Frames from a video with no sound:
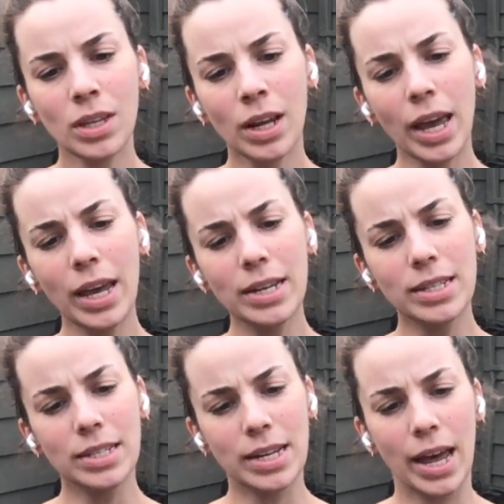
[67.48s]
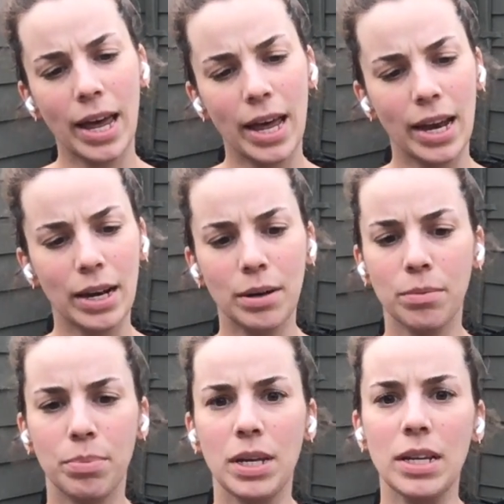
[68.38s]
8 to 10
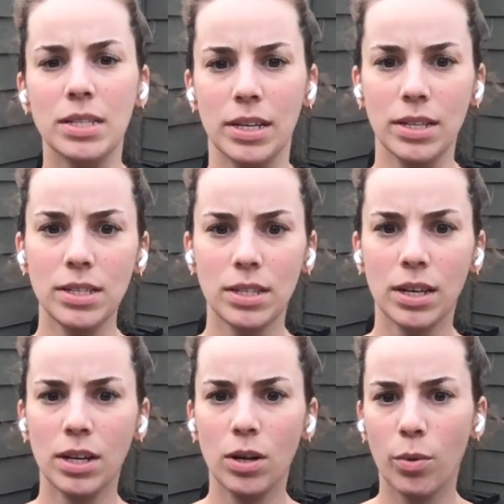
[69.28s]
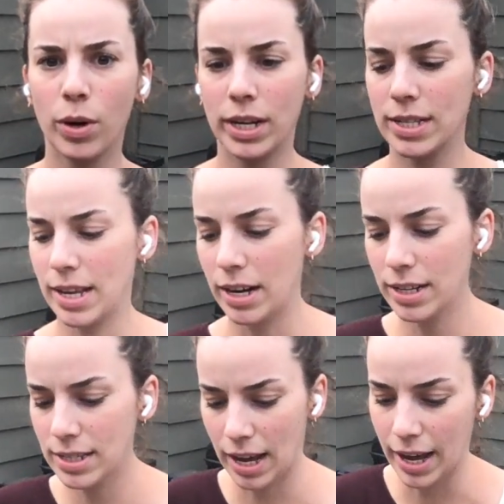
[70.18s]
pieces, we're going to set it
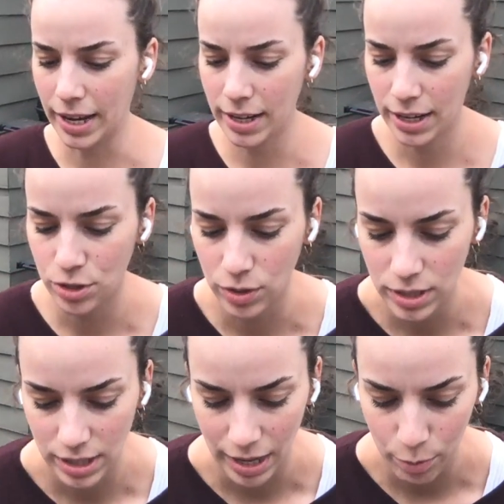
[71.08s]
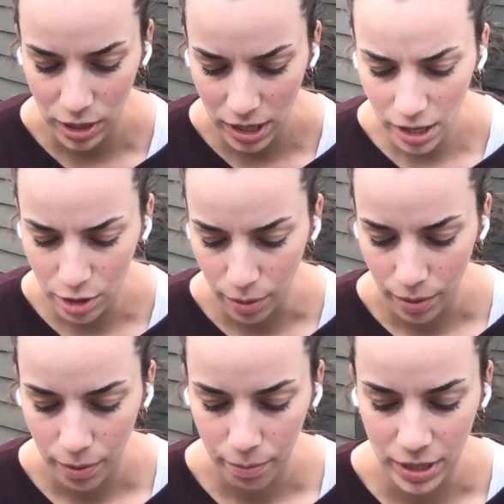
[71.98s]
aside and do the same with the other
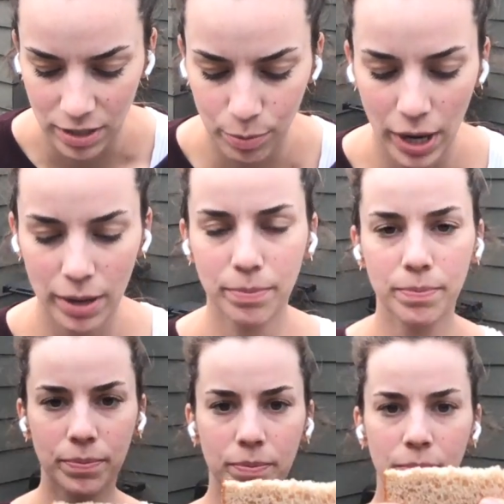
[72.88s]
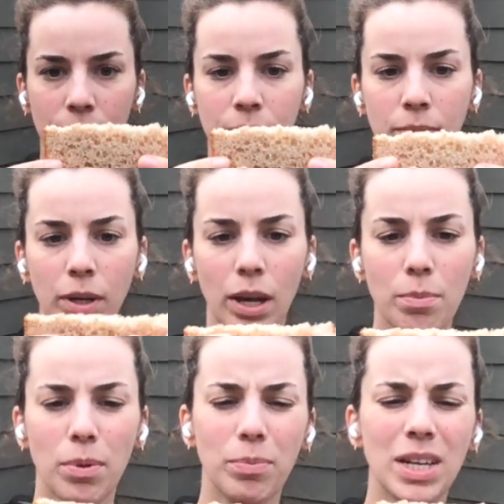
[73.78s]
piece of bread. Okay,
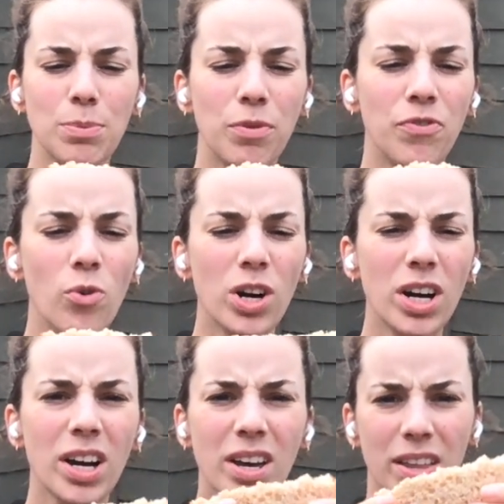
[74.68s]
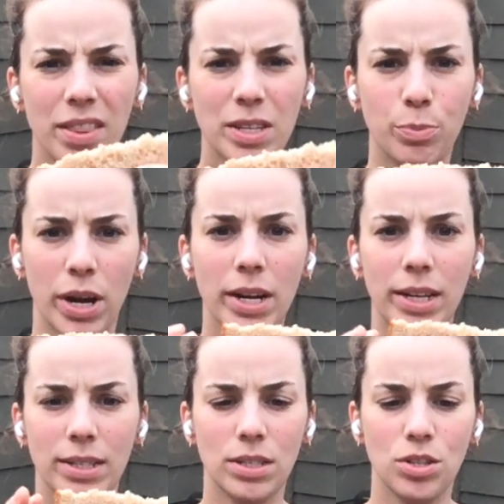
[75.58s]
but because before this bread
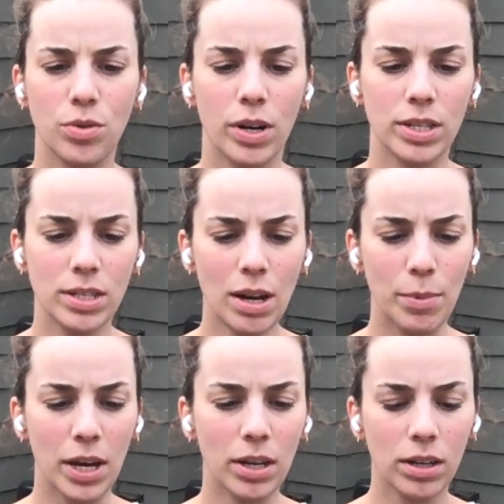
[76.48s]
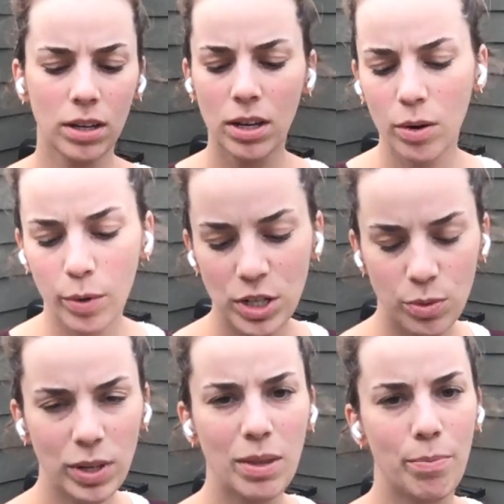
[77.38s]
gets to our stomach, which is
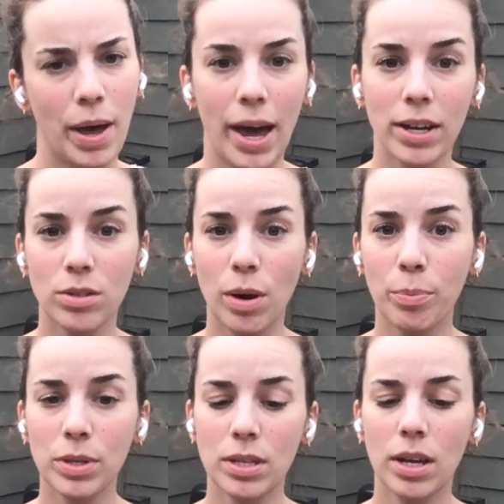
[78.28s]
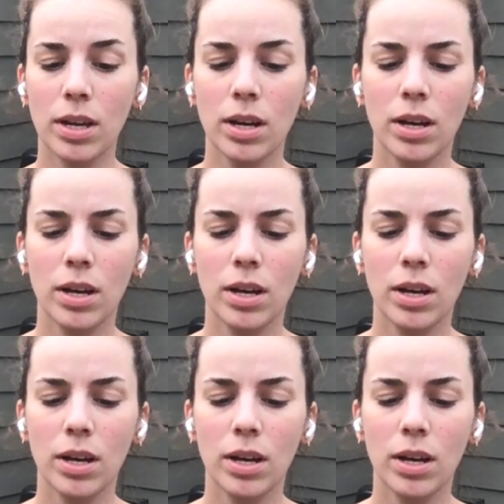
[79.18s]
what the bags represent,